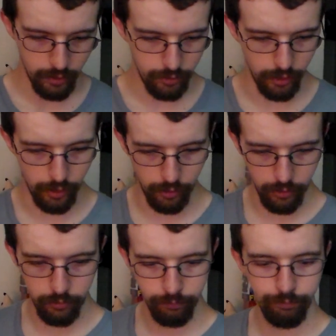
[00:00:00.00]

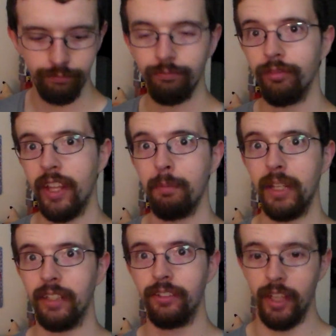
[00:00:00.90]
So, with that
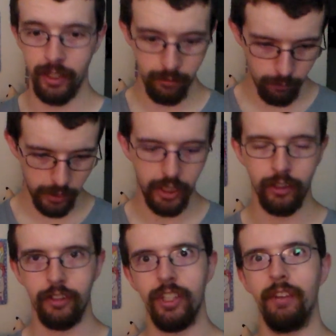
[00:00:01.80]
being said,
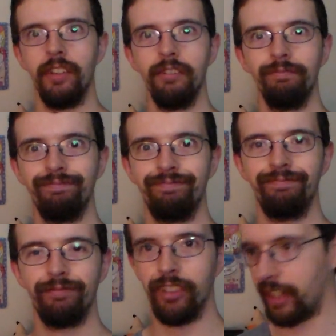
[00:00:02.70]
Killer 7
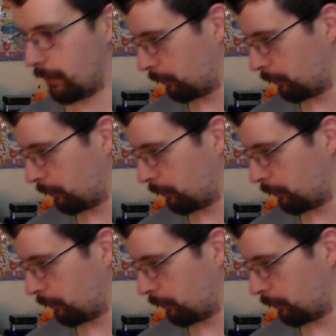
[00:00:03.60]
for